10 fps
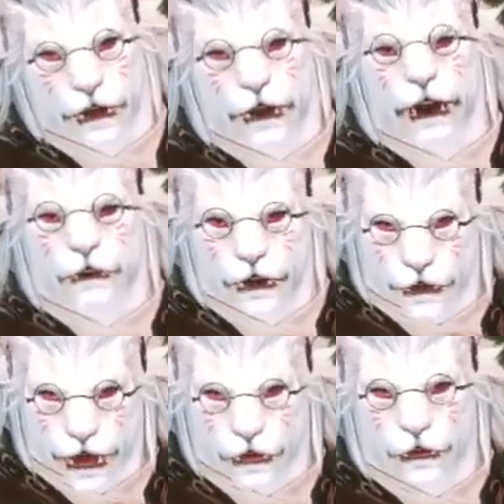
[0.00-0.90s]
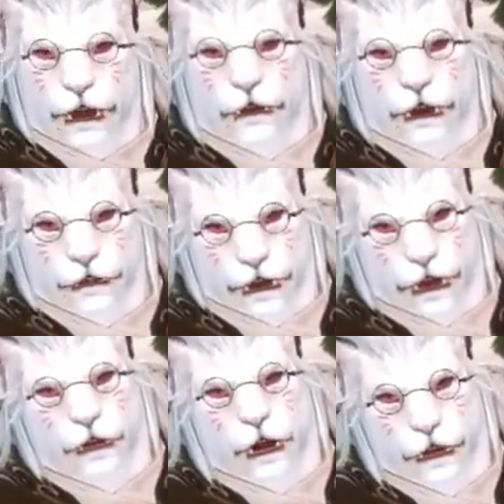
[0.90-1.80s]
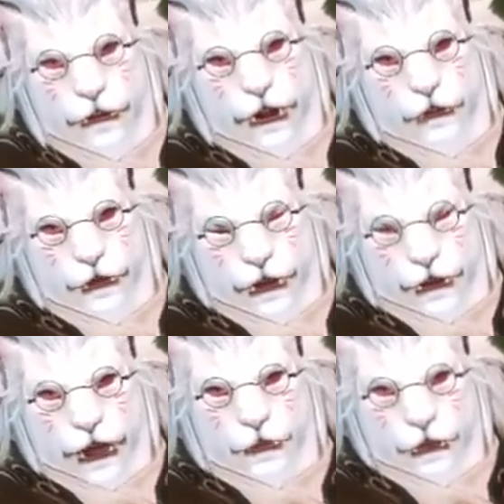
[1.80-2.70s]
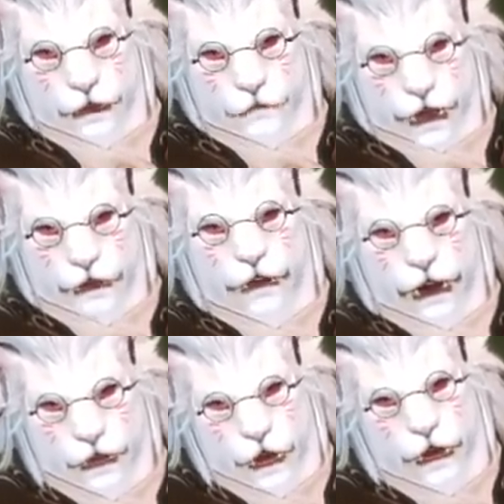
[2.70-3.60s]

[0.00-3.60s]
So, obviously, you should be capped on your white scripts for crafters for that.